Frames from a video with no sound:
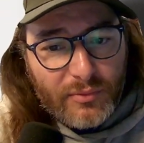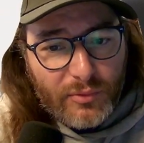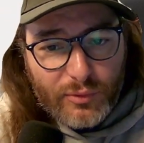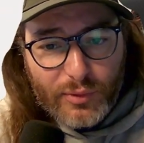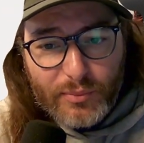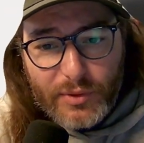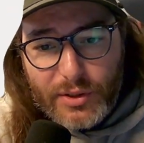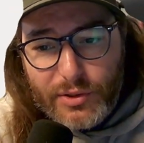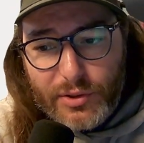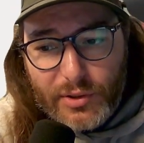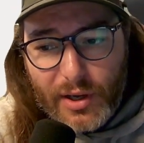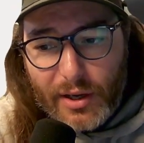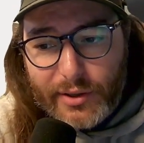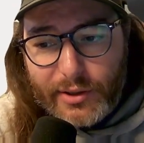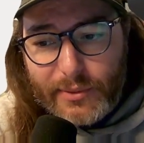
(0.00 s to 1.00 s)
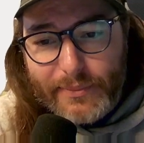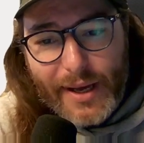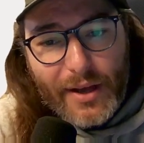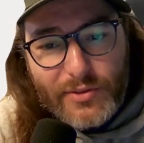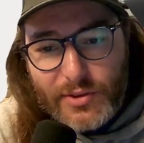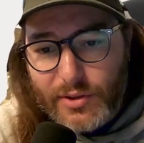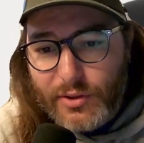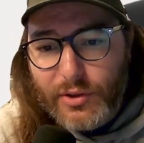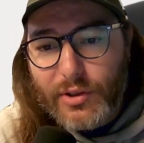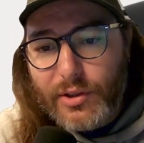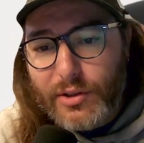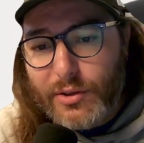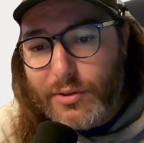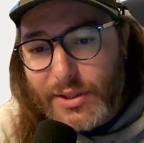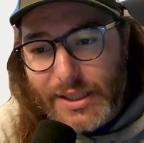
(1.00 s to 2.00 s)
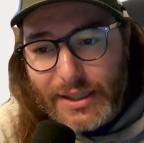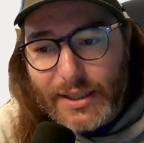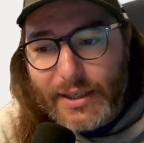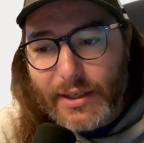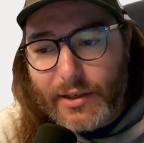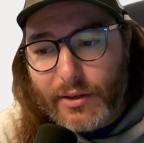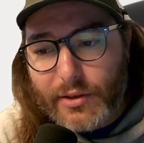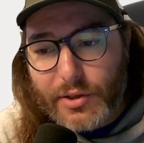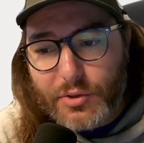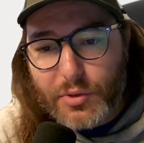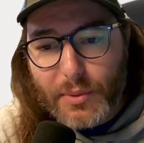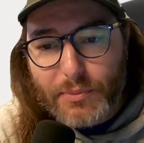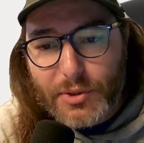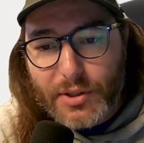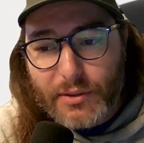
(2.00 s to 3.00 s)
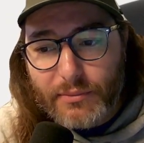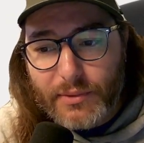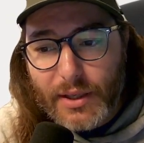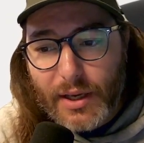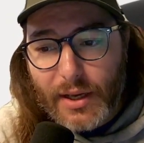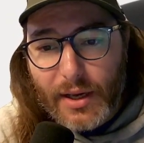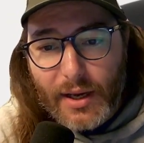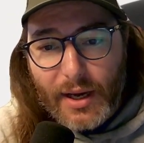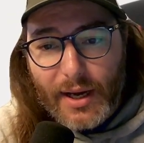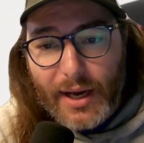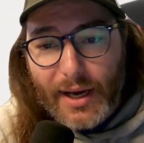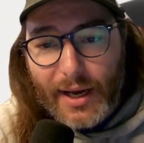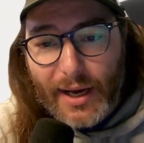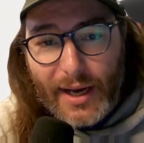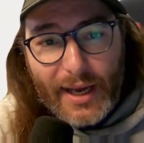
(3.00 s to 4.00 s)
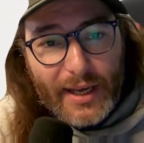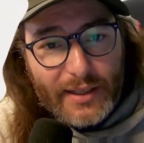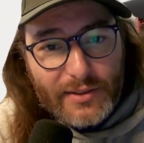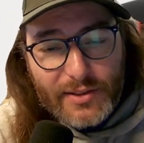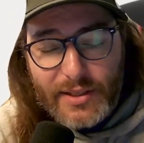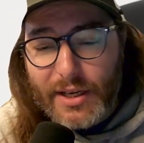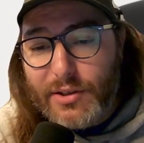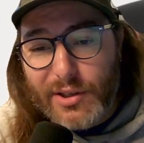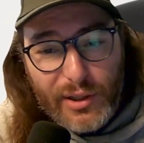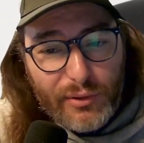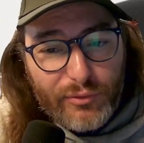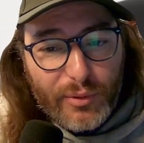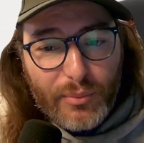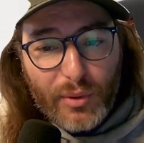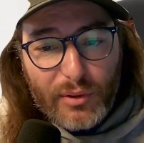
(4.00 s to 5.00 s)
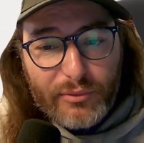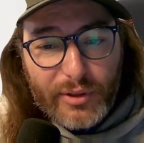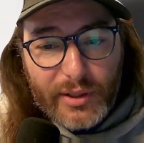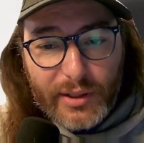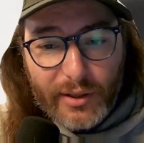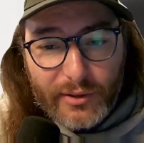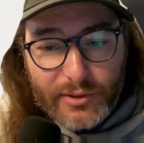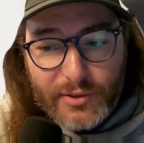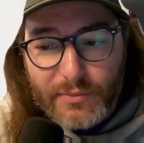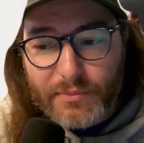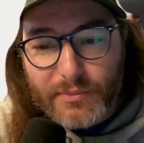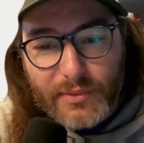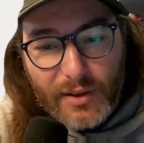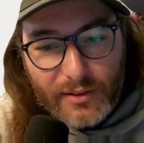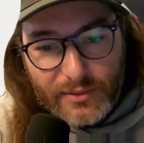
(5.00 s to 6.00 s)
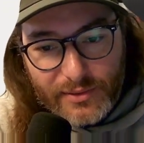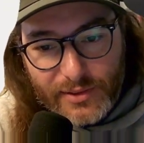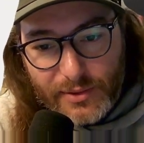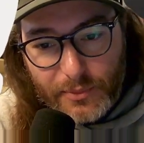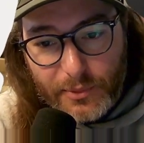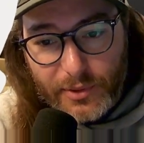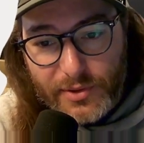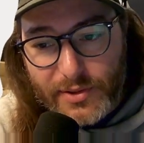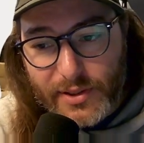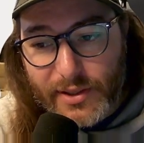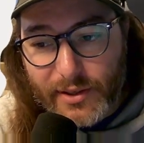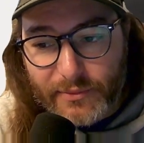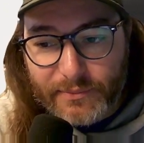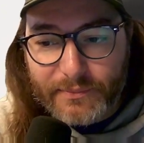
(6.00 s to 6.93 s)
from the new Conical mounts, you could use the link in our description, and stay tuned for more videos. We'll see you.